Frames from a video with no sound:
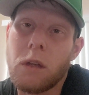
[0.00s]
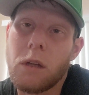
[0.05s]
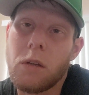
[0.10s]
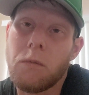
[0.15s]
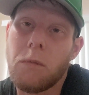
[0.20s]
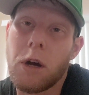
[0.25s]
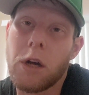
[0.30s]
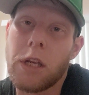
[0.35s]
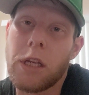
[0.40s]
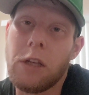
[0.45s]

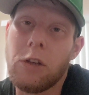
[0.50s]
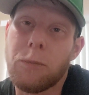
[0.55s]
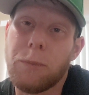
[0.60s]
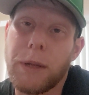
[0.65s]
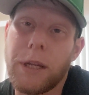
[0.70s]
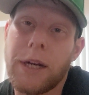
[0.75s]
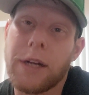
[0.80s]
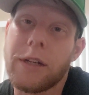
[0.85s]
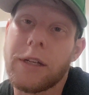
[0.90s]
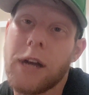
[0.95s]
Marquise
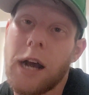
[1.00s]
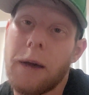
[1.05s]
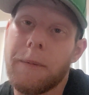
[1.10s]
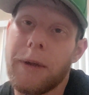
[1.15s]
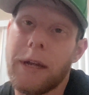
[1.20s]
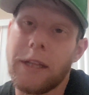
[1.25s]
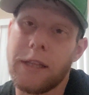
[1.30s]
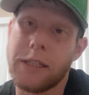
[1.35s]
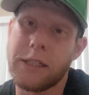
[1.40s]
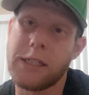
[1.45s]
Blair did not
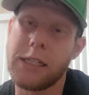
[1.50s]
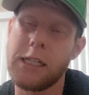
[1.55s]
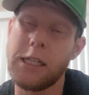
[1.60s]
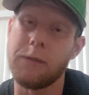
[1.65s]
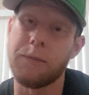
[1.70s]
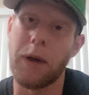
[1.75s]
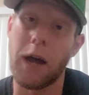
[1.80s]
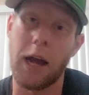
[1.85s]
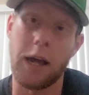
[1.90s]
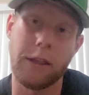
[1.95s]
make this
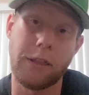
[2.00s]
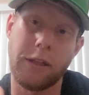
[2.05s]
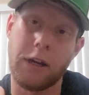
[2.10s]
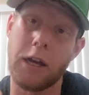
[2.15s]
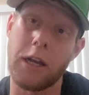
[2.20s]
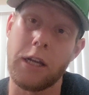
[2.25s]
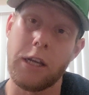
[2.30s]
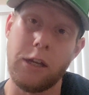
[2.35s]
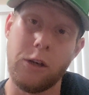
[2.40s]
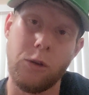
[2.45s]
team. I
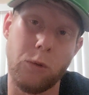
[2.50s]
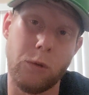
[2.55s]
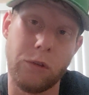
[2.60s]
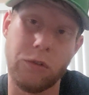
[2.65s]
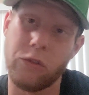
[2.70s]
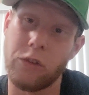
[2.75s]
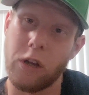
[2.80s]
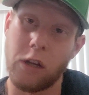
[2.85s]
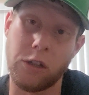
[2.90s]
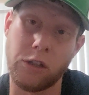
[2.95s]
thought he
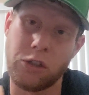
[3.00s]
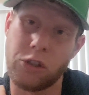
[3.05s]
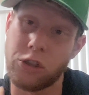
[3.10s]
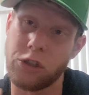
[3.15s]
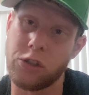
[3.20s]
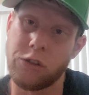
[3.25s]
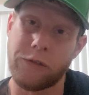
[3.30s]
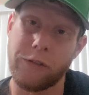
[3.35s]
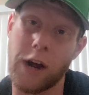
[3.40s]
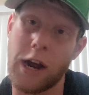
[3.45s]
was a
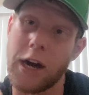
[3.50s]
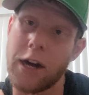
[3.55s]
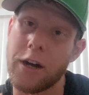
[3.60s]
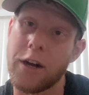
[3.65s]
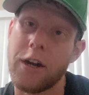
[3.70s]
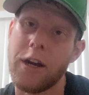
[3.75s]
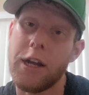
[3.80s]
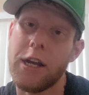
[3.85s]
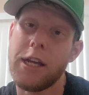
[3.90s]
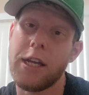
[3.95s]
surefire.